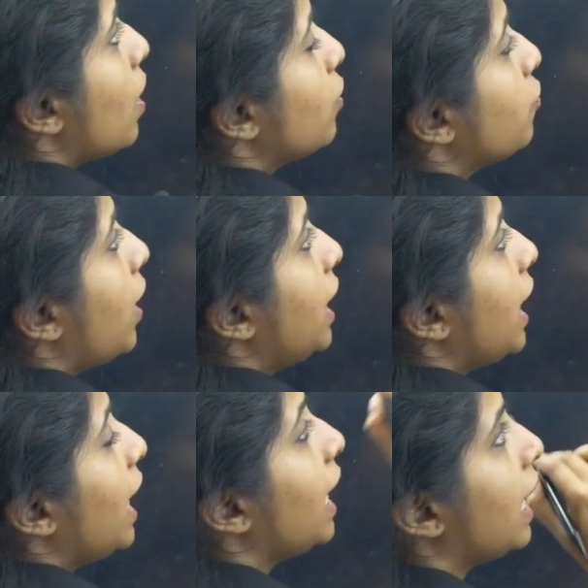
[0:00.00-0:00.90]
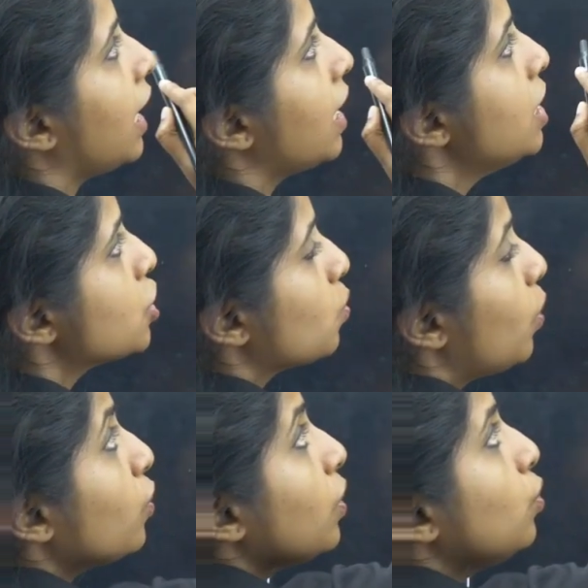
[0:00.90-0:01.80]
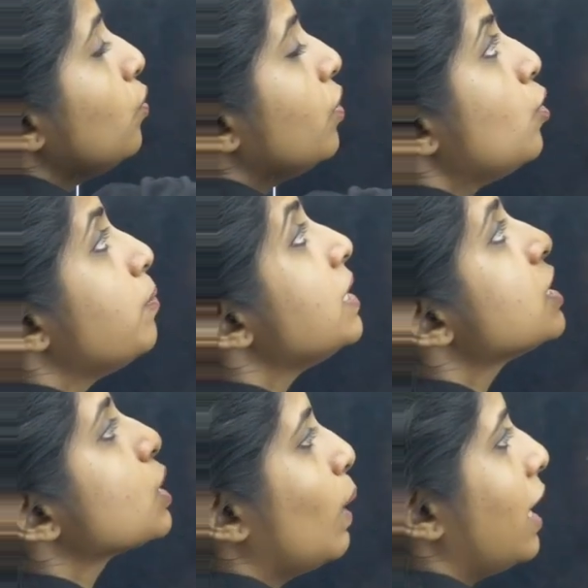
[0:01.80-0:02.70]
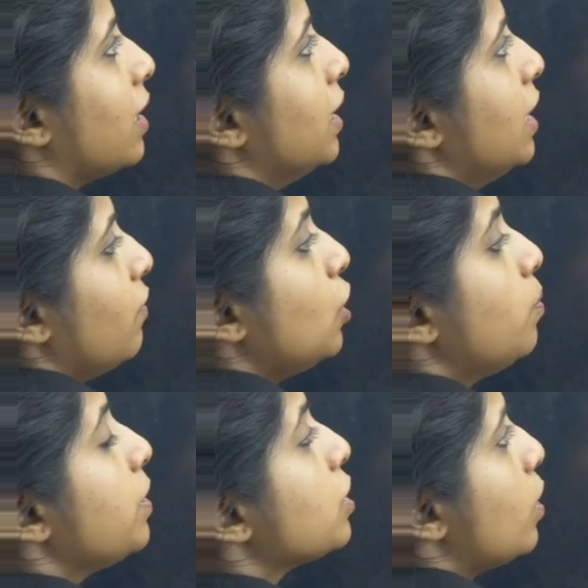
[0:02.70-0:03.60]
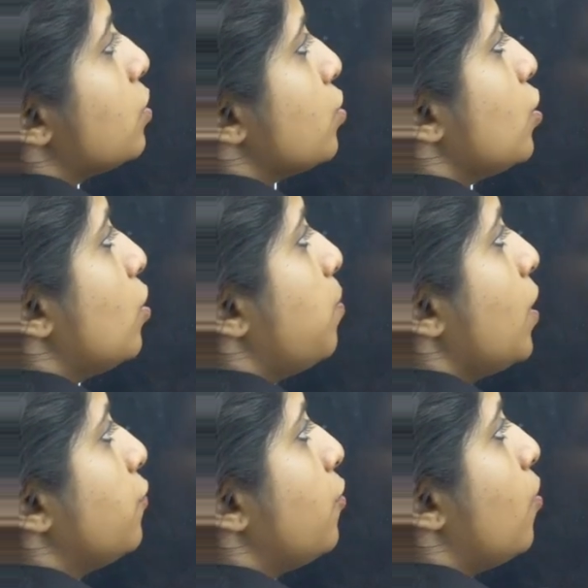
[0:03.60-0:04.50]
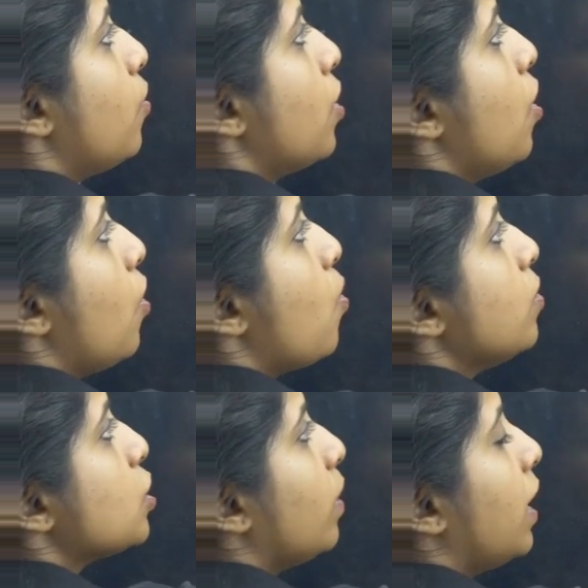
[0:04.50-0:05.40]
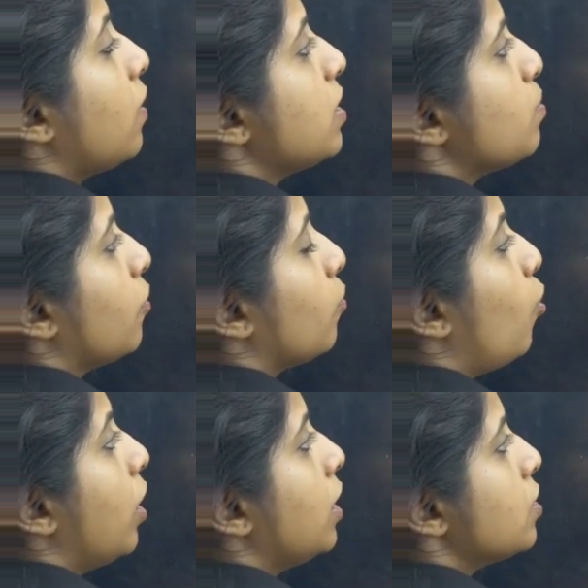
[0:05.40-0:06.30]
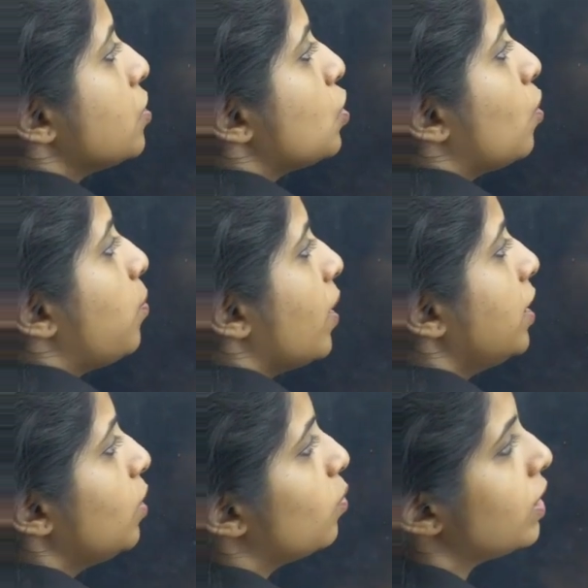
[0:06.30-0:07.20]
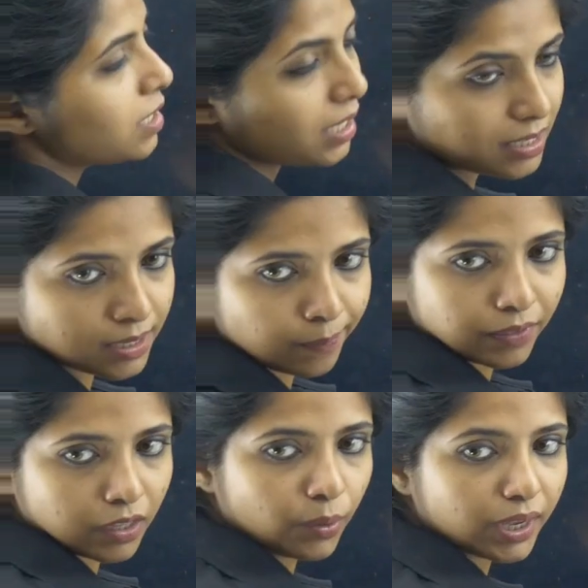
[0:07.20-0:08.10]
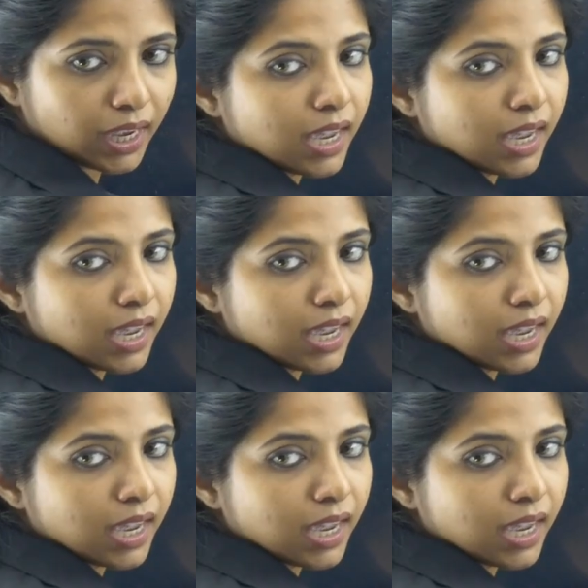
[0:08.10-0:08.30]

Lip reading: have to find AA. So what do? We do P square. We do P square. So 0.4 whole square is what? 0.16. Okay.